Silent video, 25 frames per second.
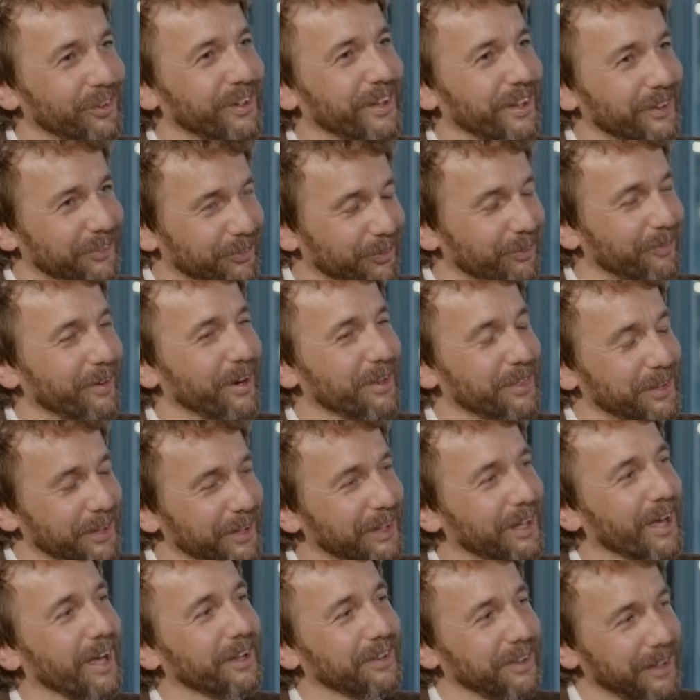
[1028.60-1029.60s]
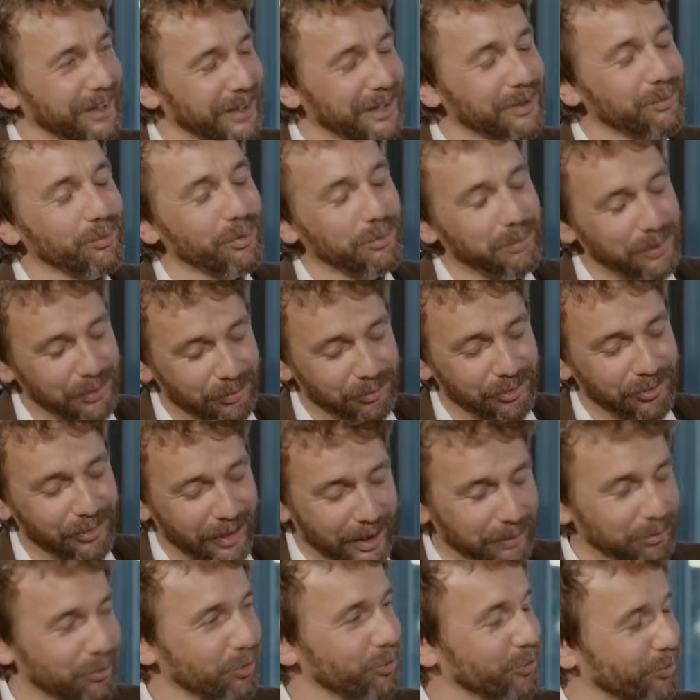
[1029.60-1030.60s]
cutover, I think it would be
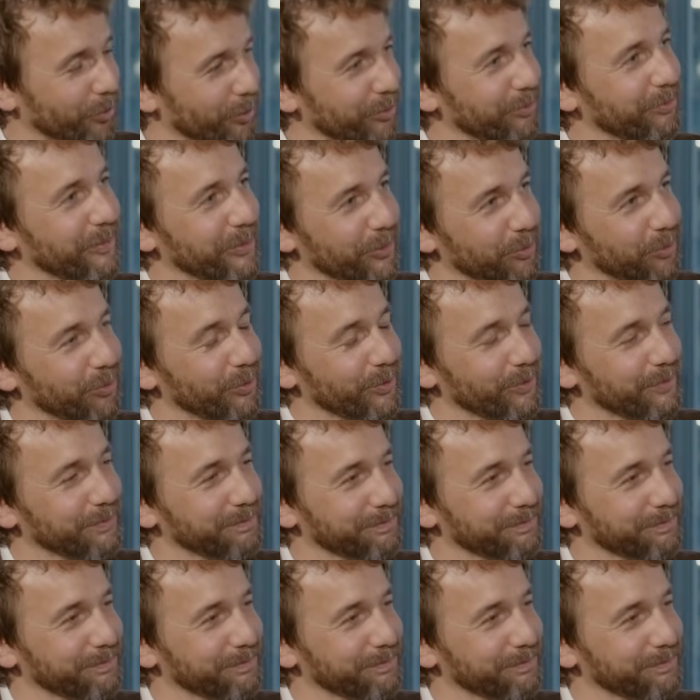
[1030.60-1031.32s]
time to start very soon.